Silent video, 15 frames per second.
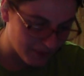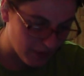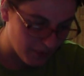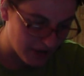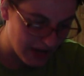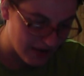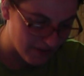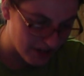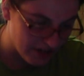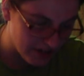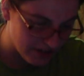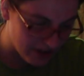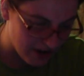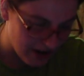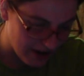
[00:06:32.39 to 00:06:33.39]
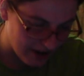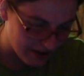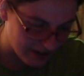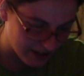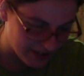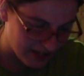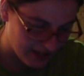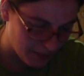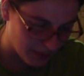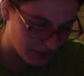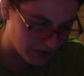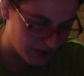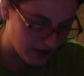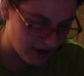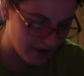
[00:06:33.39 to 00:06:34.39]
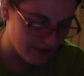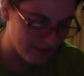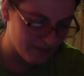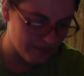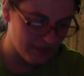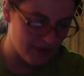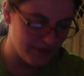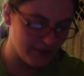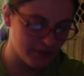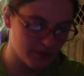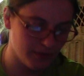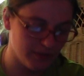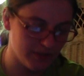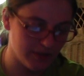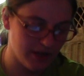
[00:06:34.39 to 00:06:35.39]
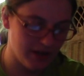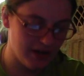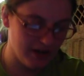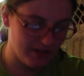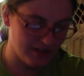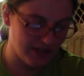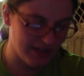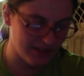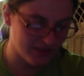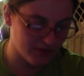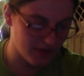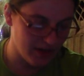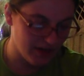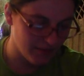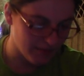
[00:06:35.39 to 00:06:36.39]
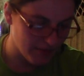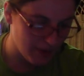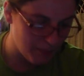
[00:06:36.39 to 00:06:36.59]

We have a Katana World card. This one's a size 3.